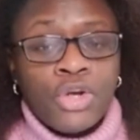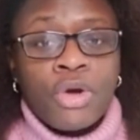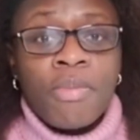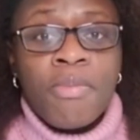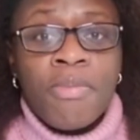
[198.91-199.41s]

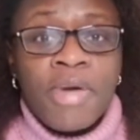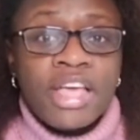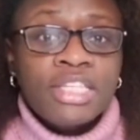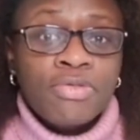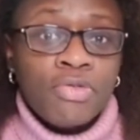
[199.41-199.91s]
Your
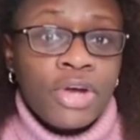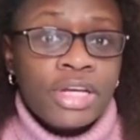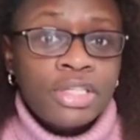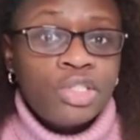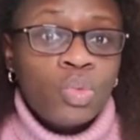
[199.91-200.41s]
best
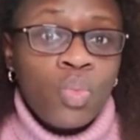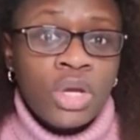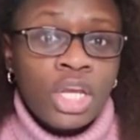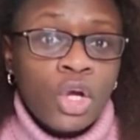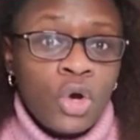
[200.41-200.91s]
friends
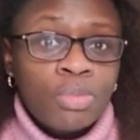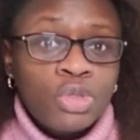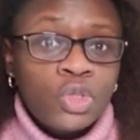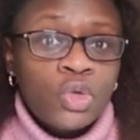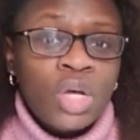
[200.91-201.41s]
when it
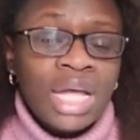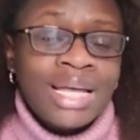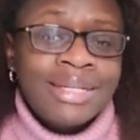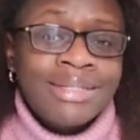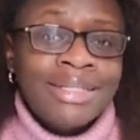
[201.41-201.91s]
comes to
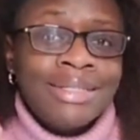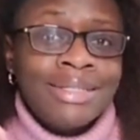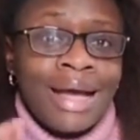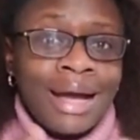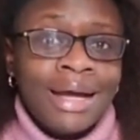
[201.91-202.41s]

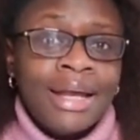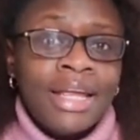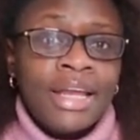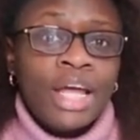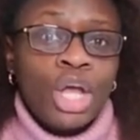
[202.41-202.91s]

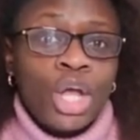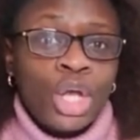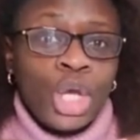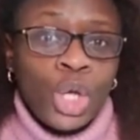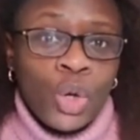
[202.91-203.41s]
detangling
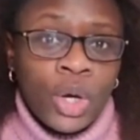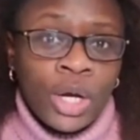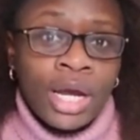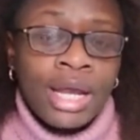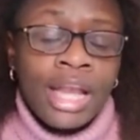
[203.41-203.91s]

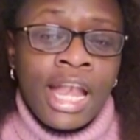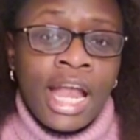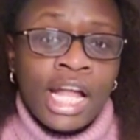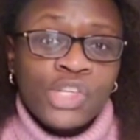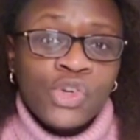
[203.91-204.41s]
your
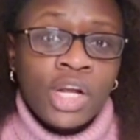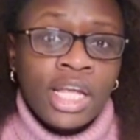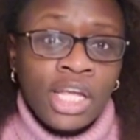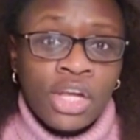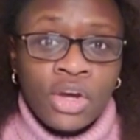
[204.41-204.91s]
natural
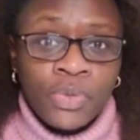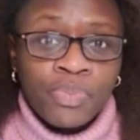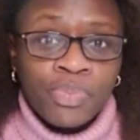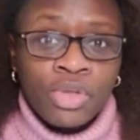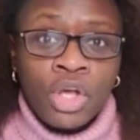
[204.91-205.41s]
hair.